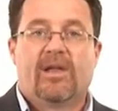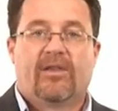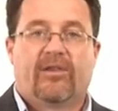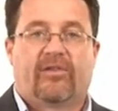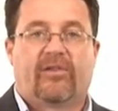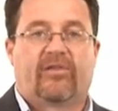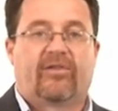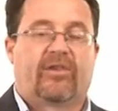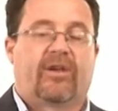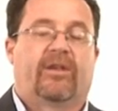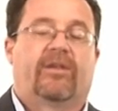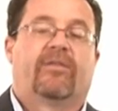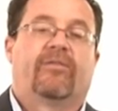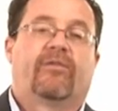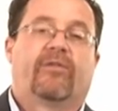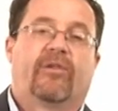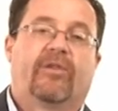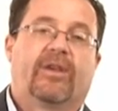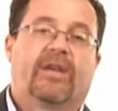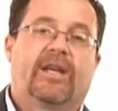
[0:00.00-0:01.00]
this is something
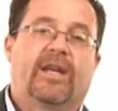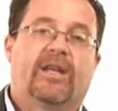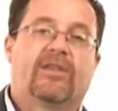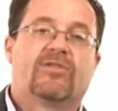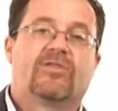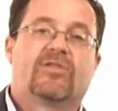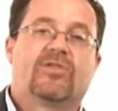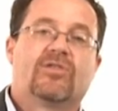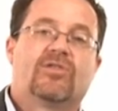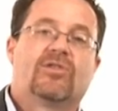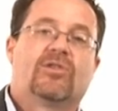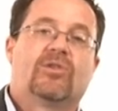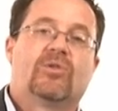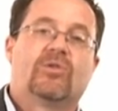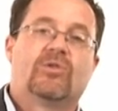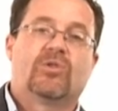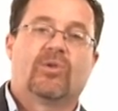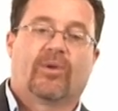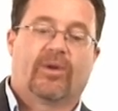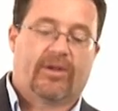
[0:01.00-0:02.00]
for the kids to
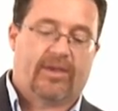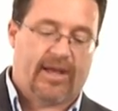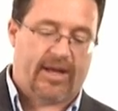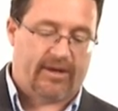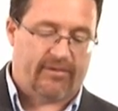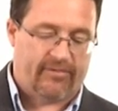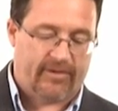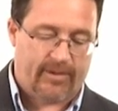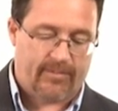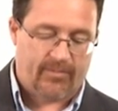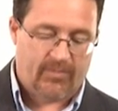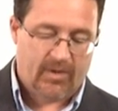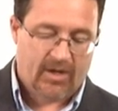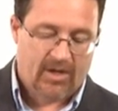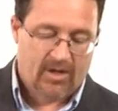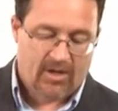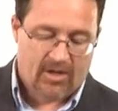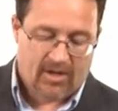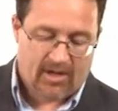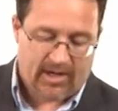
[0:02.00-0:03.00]
do during that event. All
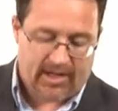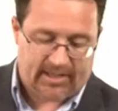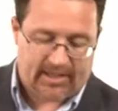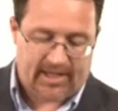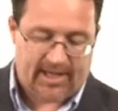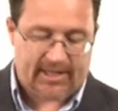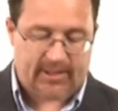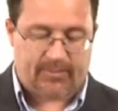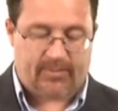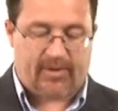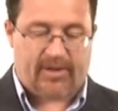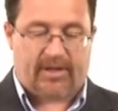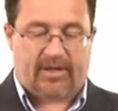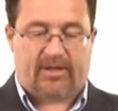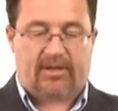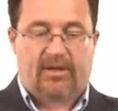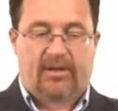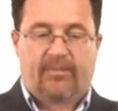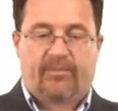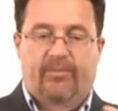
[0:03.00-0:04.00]
right, the next
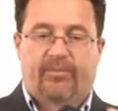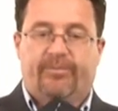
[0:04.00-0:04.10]
product.